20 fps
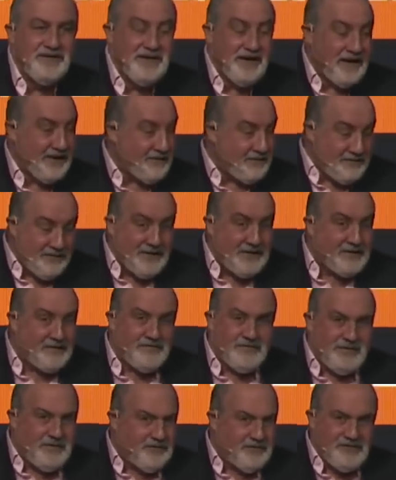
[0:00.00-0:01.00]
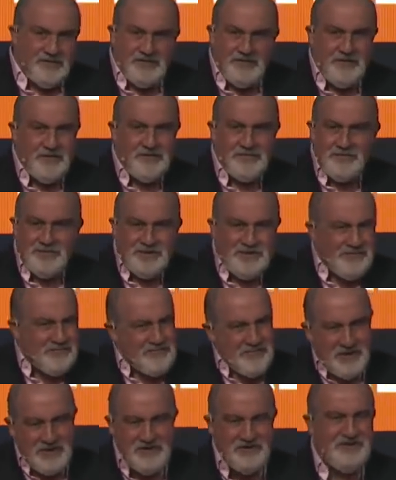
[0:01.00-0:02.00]
and effectively your decision becomes
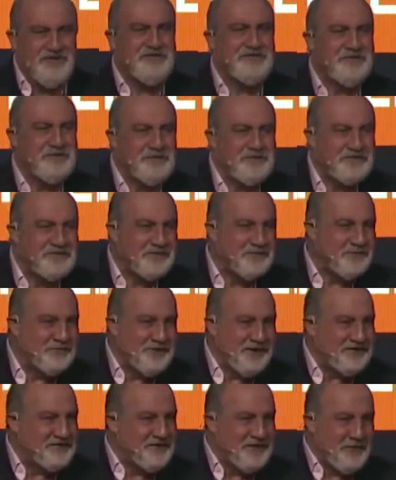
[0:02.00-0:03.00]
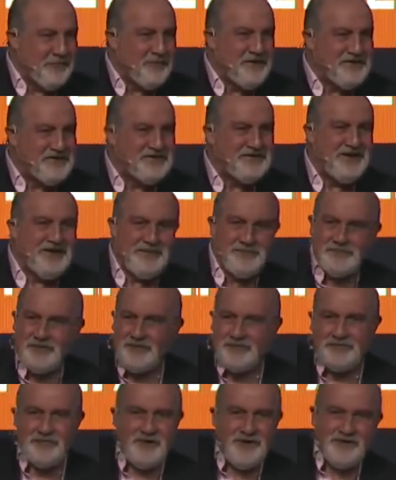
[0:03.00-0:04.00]
much easier. So let's not waste time
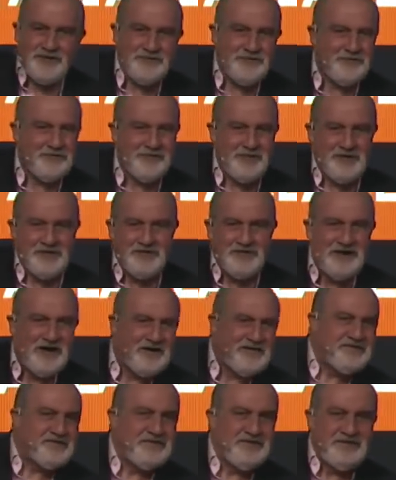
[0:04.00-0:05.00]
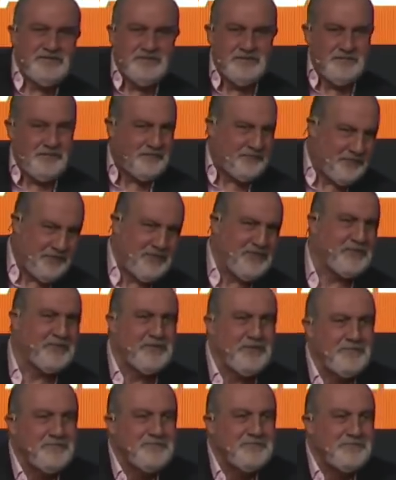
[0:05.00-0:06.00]
trying to argue about the niceties of the
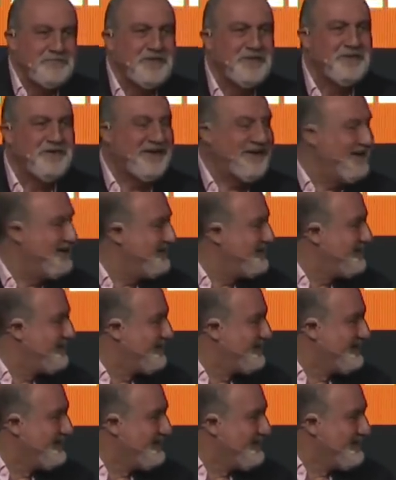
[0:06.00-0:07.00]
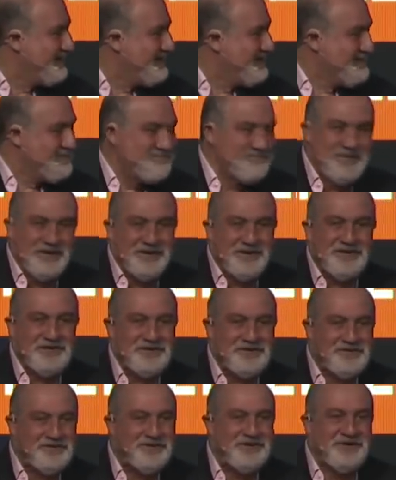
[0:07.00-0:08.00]
future. Right?
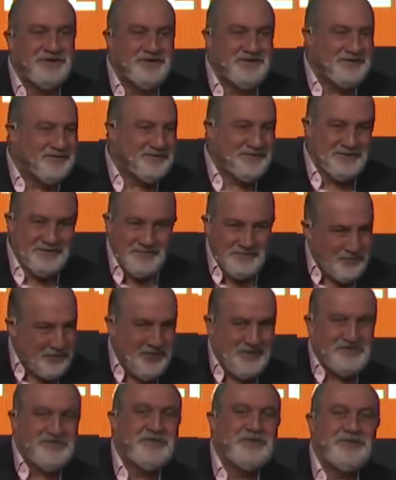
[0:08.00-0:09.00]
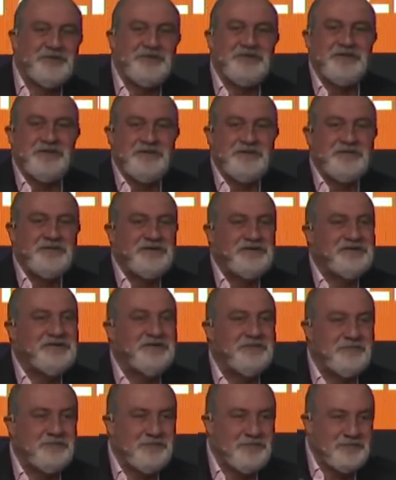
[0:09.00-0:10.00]
Because the more uncertainty there
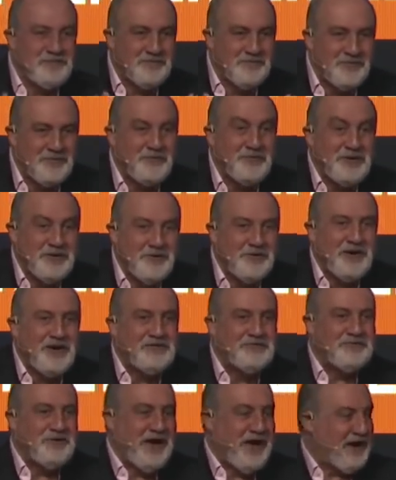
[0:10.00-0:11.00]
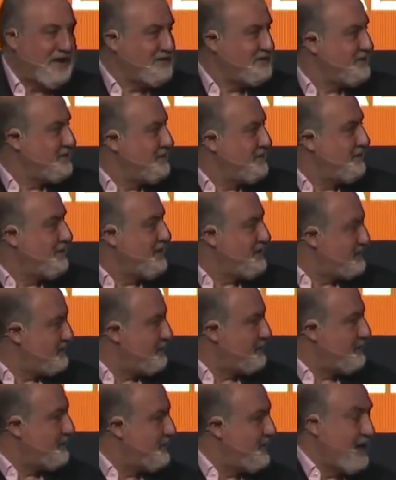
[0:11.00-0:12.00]
is, the more we know how to act. So that's
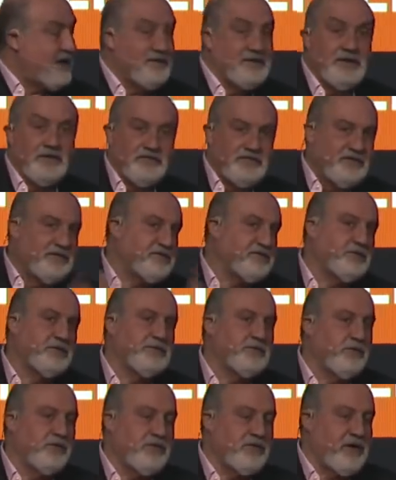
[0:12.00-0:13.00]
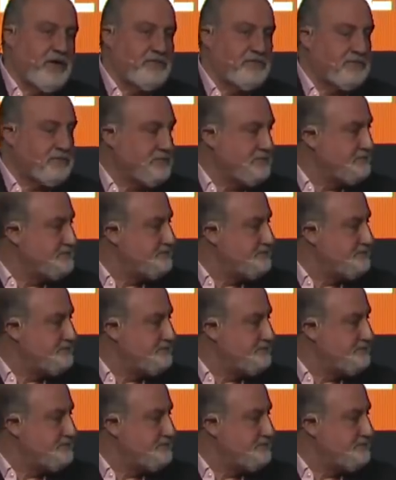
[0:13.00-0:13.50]
sort of the idea of the inserto in general.